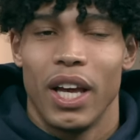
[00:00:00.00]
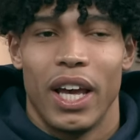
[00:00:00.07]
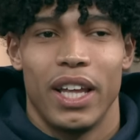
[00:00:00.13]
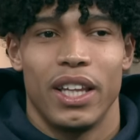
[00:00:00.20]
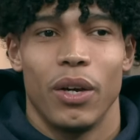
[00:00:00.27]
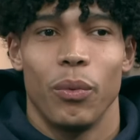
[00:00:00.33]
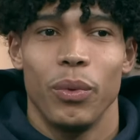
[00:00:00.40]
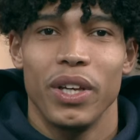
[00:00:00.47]

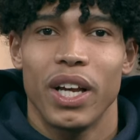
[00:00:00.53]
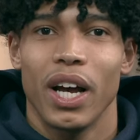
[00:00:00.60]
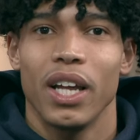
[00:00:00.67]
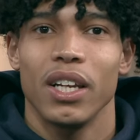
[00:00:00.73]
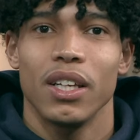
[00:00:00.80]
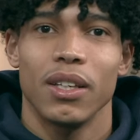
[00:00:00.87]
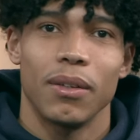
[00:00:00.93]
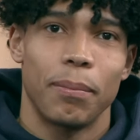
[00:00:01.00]
and then we
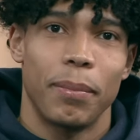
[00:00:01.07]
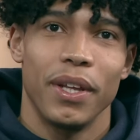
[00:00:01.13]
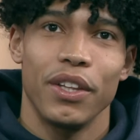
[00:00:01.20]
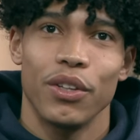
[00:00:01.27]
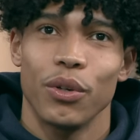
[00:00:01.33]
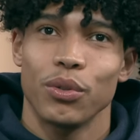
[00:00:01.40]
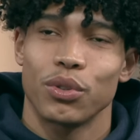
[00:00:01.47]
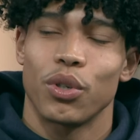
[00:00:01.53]
kind of
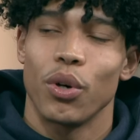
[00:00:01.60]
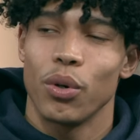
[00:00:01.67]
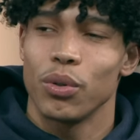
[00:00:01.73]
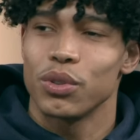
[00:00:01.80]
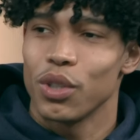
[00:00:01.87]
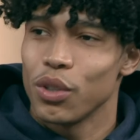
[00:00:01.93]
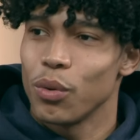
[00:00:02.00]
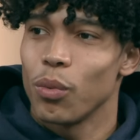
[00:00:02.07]
pin those
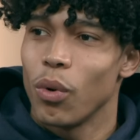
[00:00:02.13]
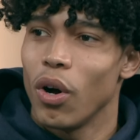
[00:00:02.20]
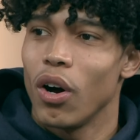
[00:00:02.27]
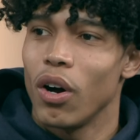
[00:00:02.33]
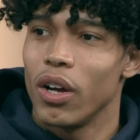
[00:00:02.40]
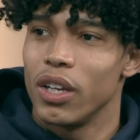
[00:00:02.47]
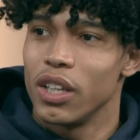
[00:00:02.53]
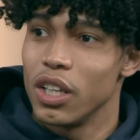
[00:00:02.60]
goals on the
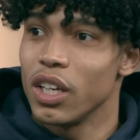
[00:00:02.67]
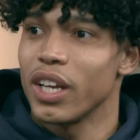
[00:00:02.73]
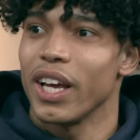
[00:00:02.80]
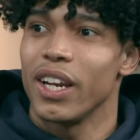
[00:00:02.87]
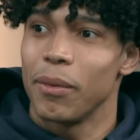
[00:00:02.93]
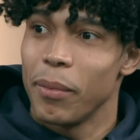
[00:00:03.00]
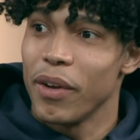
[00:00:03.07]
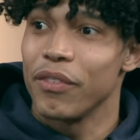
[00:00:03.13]
wall and look
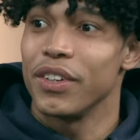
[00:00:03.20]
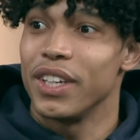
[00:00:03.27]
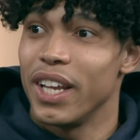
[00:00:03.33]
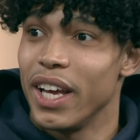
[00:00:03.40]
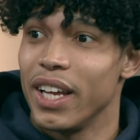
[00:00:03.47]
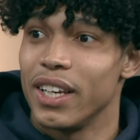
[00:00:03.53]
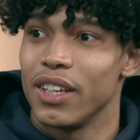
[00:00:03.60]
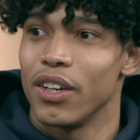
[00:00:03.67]
at them every
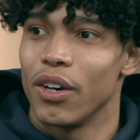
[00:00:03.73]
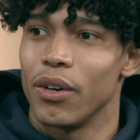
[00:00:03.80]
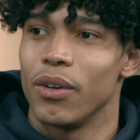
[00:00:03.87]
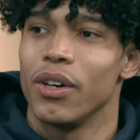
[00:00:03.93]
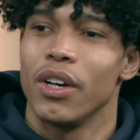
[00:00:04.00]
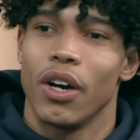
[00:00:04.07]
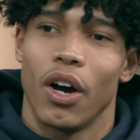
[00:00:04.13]
day to know,